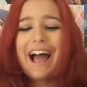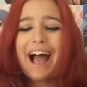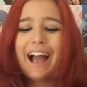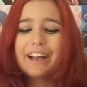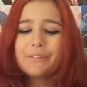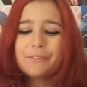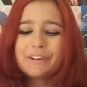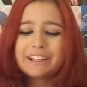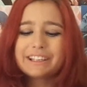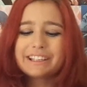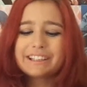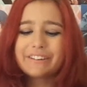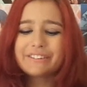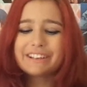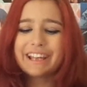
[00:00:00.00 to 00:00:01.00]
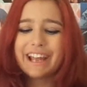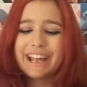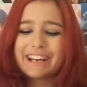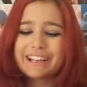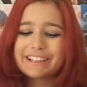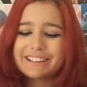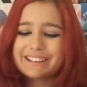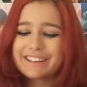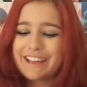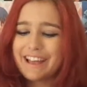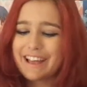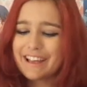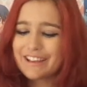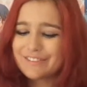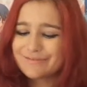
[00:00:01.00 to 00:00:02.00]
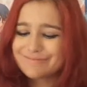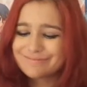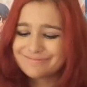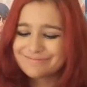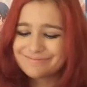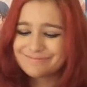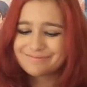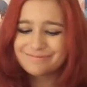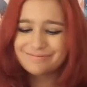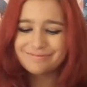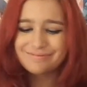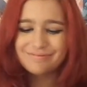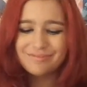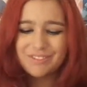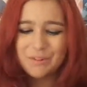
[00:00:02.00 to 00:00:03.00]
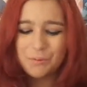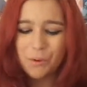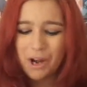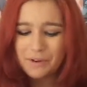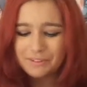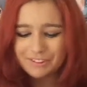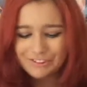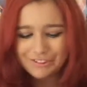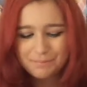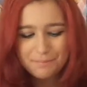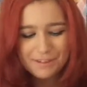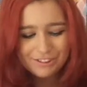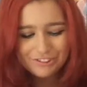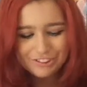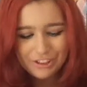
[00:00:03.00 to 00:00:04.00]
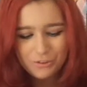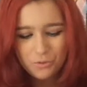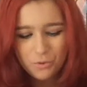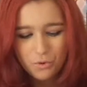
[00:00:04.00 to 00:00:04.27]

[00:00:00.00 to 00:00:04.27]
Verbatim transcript: I really don't get it. Um, where is he missing?